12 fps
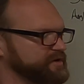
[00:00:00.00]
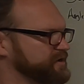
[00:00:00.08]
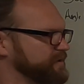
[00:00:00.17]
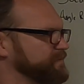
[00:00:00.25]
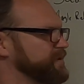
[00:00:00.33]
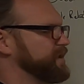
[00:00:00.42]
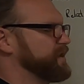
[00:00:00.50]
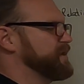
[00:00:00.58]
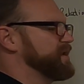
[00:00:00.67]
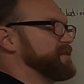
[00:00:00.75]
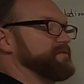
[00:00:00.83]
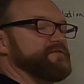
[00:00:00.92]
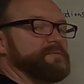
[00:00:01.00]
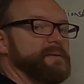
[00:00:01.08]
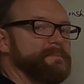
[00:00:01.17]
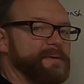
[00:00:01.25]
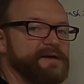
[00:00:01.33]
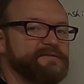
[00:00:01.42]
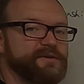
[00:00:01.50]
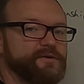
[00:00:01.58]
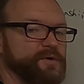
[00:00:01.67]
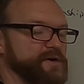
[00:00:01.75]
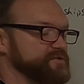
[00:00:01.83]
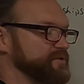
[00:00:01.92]
in it. And then from that base
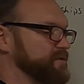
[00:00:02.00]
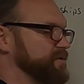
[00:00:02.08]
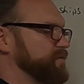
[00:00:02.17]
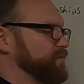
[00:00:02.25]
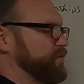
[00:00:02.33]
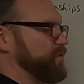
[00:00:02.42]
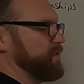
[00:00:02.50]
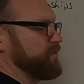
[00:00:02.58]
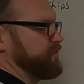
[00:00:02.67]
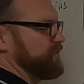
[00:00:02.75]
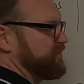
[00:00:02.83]
equation, we're going to